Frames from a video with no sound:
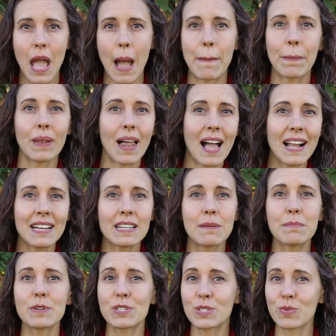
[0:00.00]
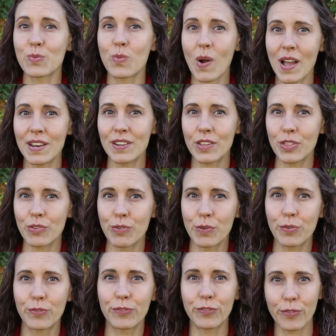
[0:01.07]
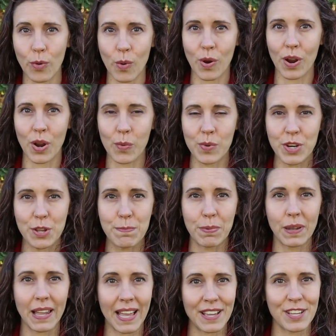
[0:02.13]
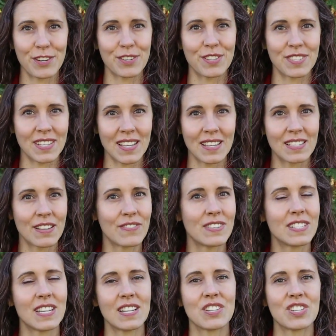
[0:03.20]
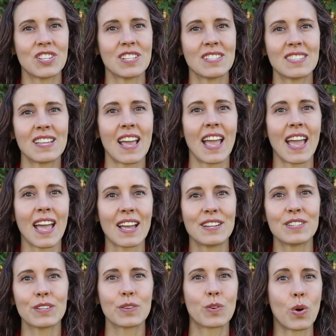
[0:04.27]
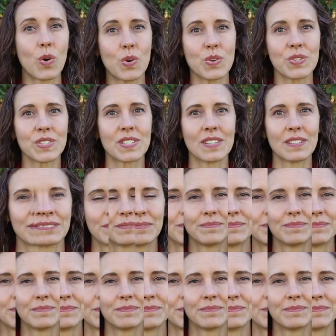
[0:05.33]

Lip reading: Apply numbers 1 through 4 when you plant your seeds of intentions and goals.